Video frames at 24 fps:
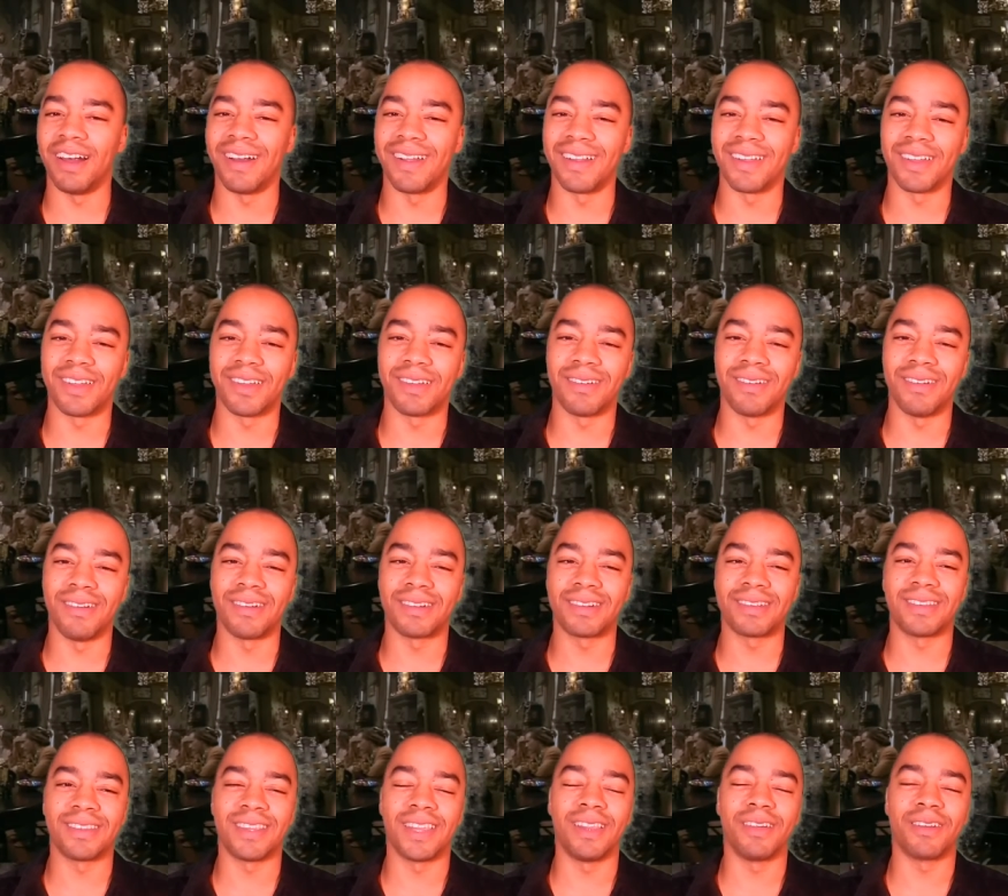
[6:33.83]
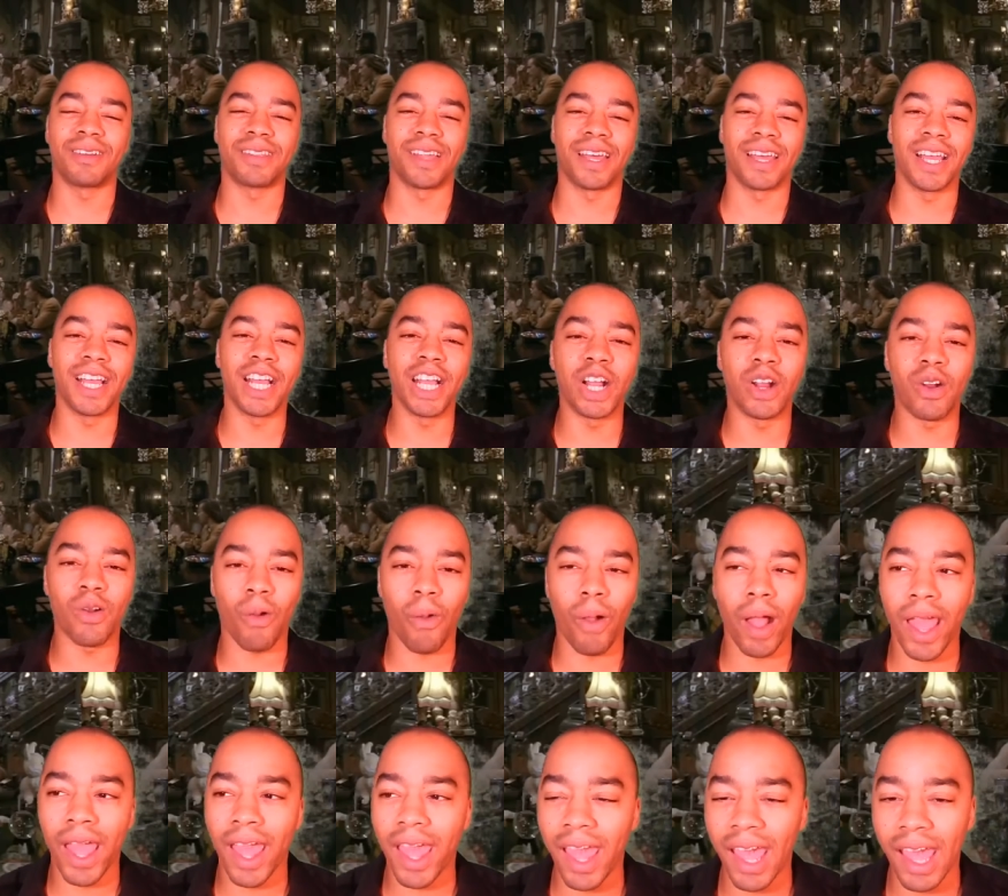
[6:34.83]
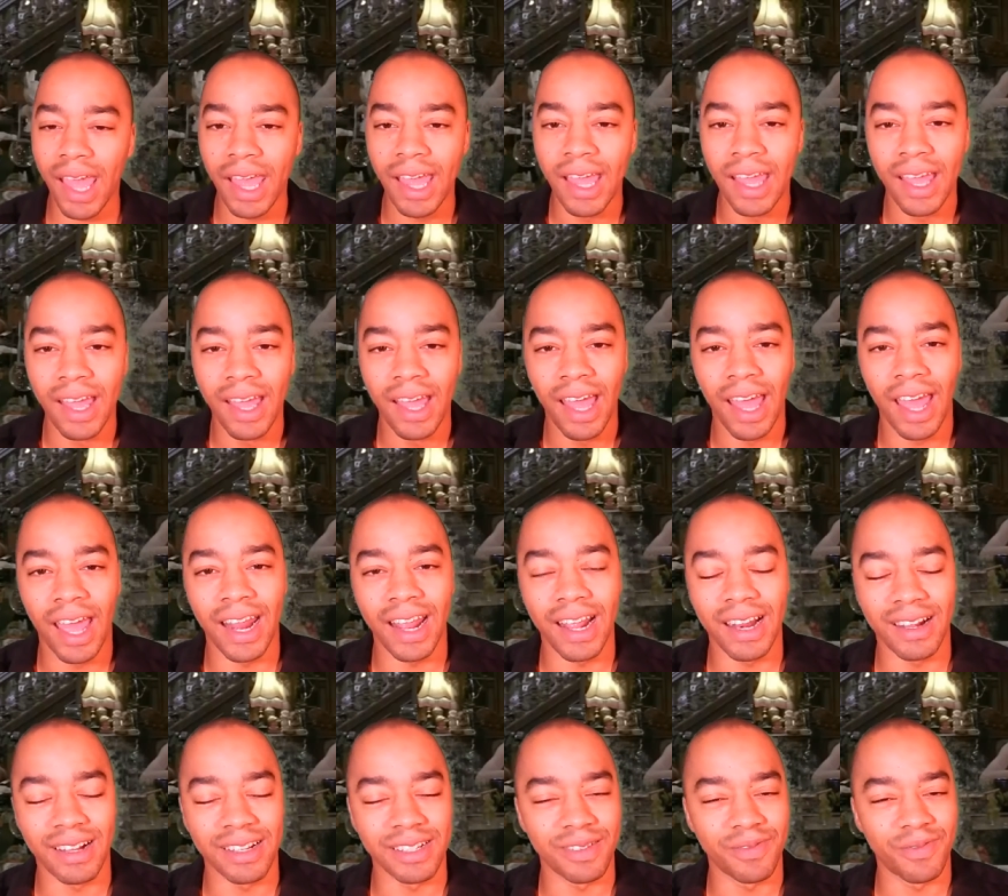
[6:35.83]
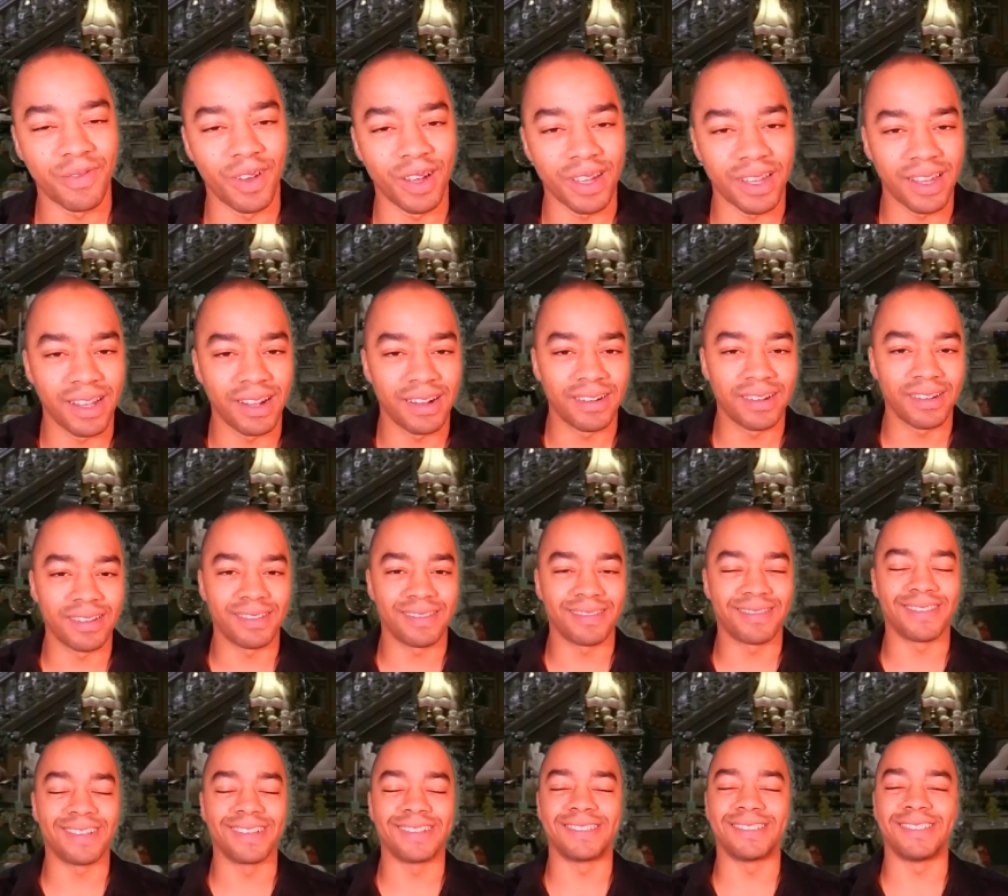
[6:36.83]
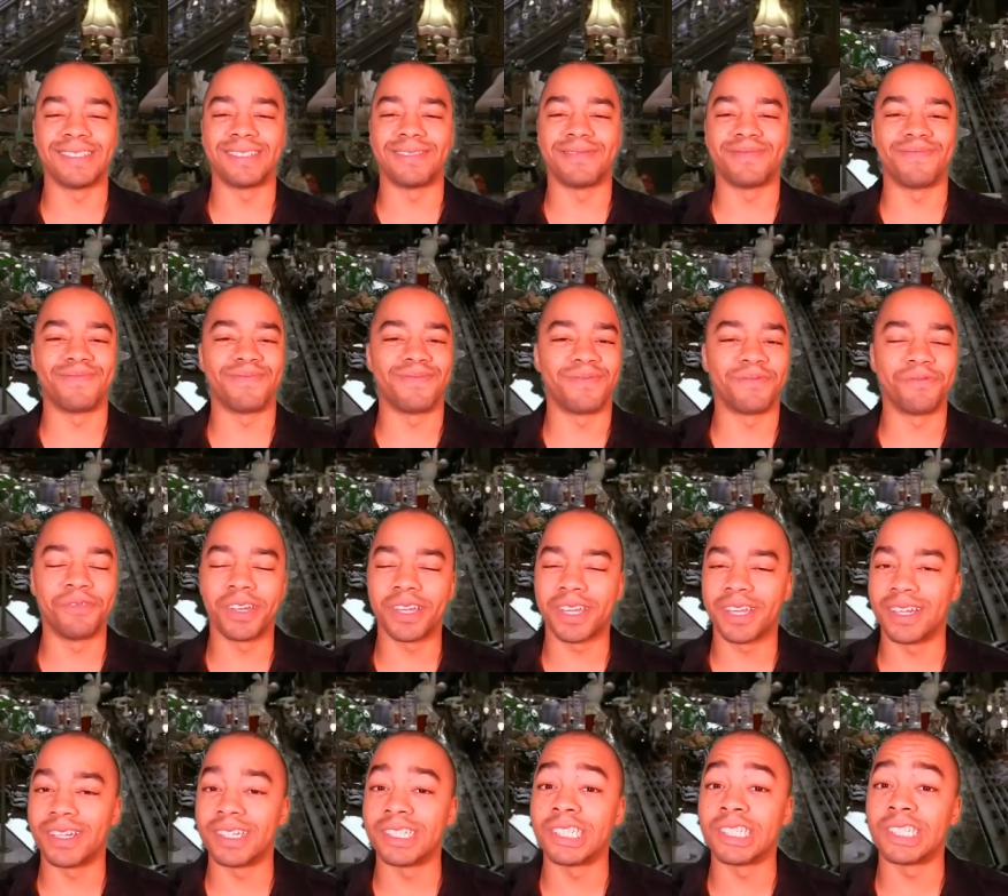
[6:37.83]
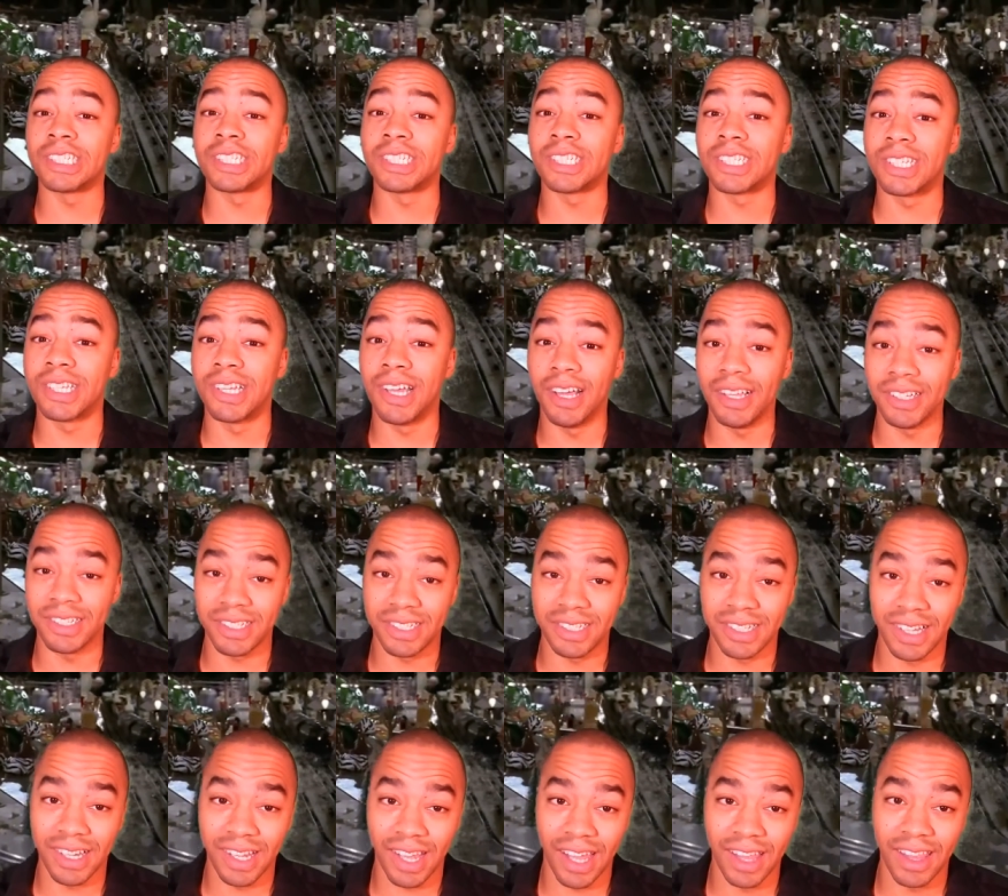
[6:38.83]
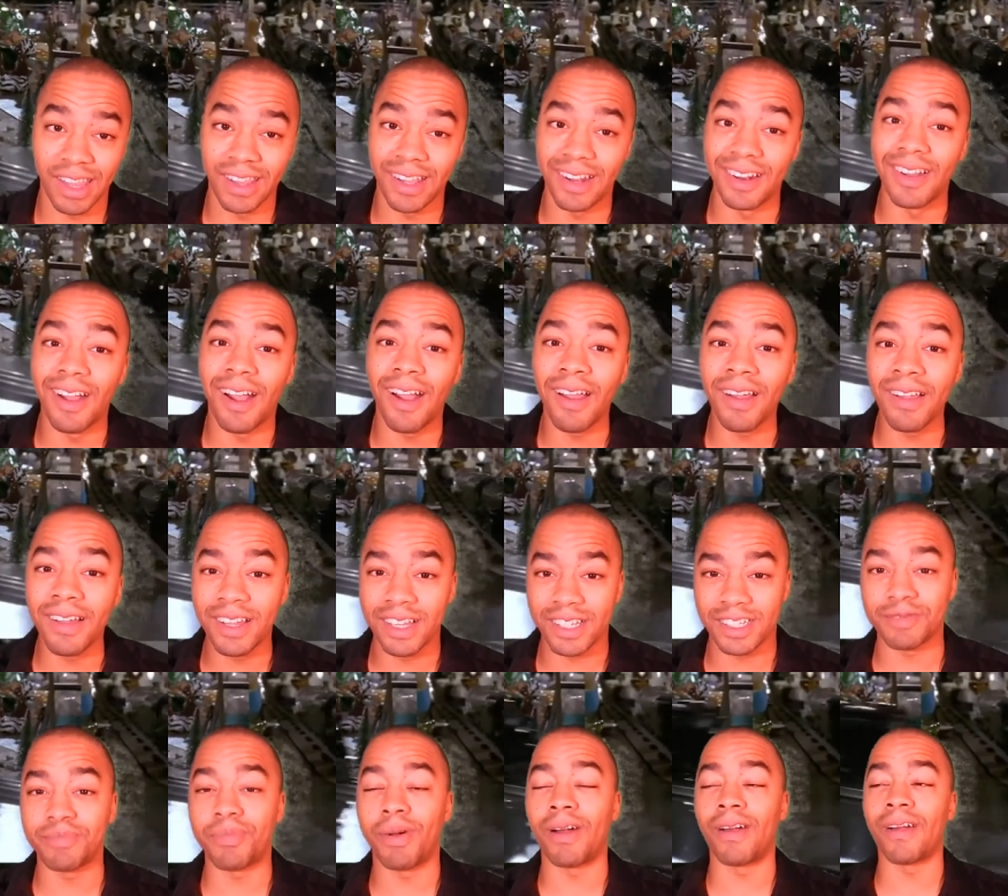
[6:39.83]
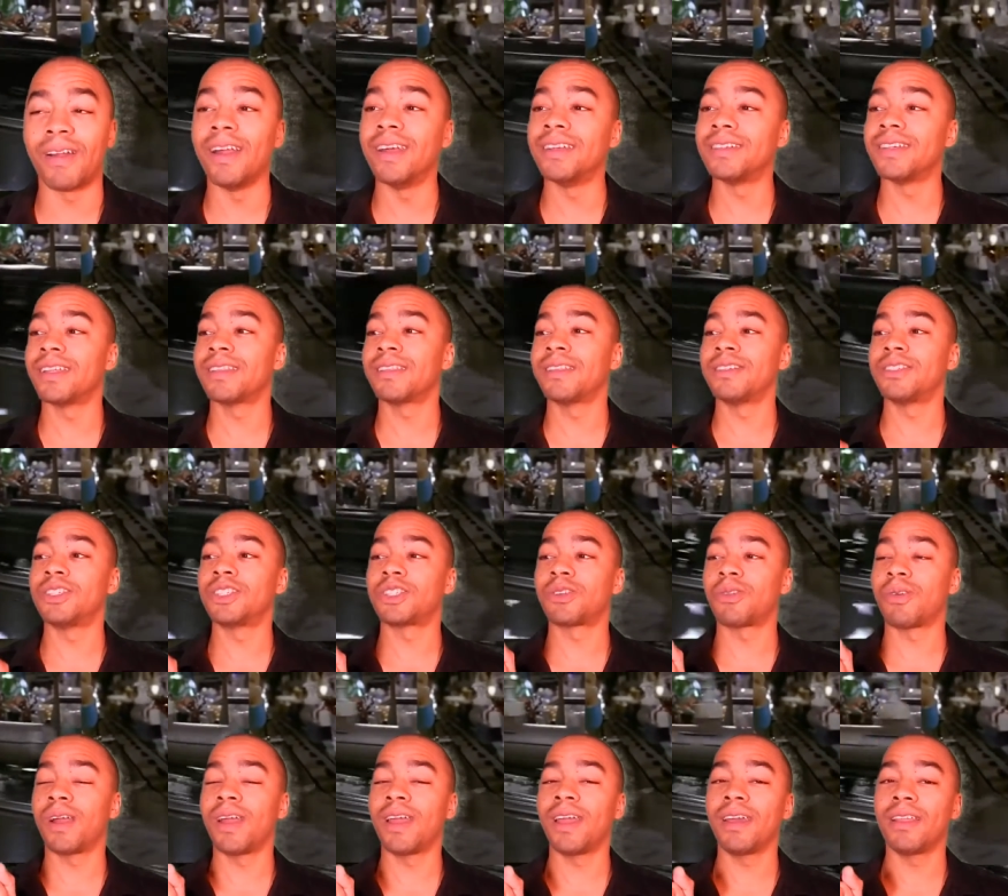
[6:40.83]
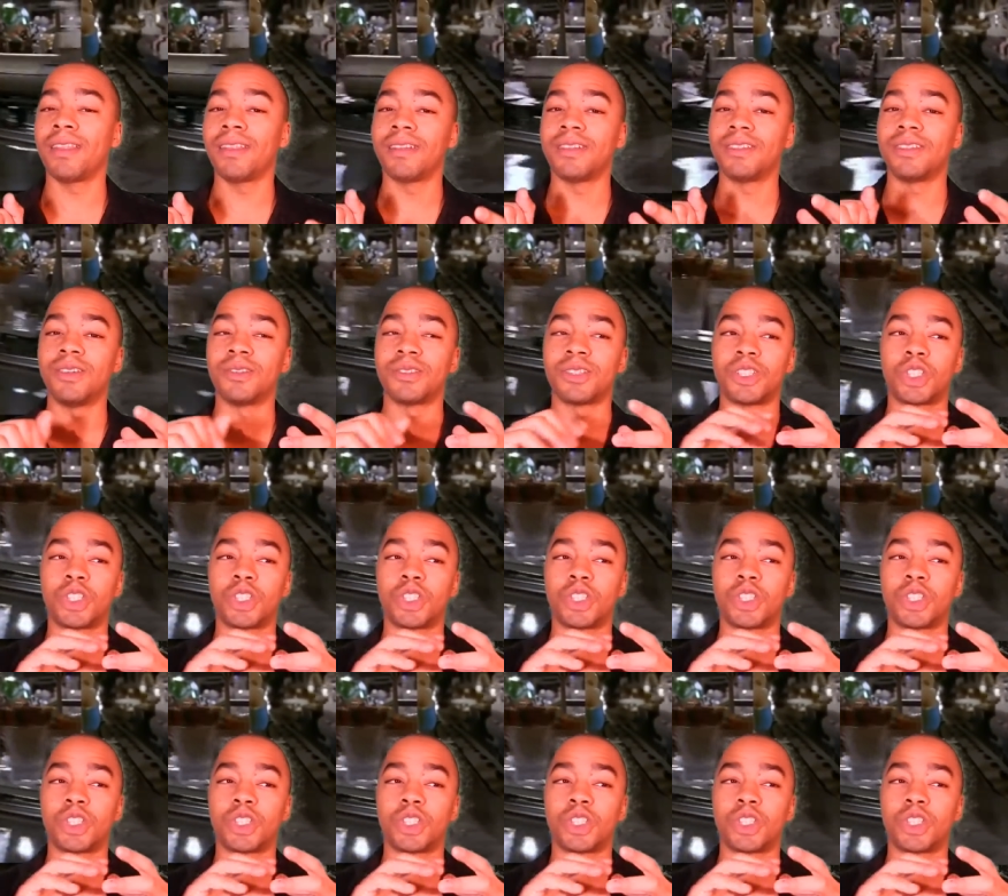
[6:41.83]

uncooked. They look like gray and he just fucking it's just fucking disgusting. And then the gnarliest part is that the tray, that there's